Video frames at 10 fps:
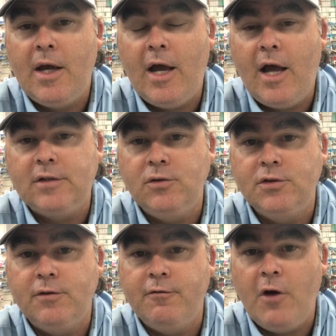Saw
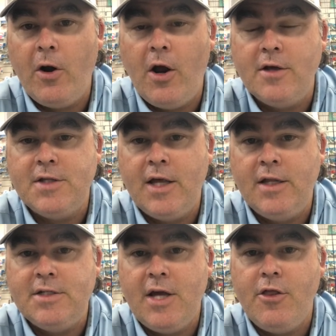some photos there
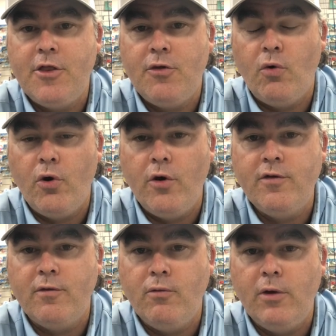that he sent through,
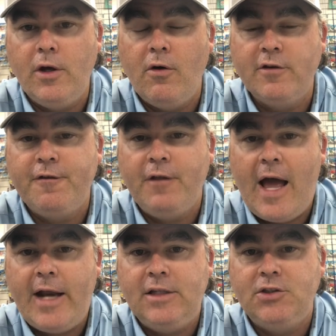some really nice
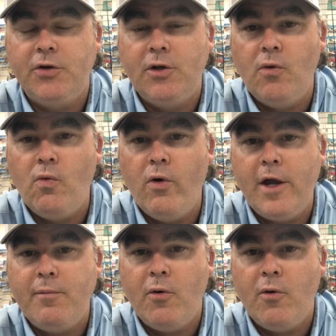flatties during the week.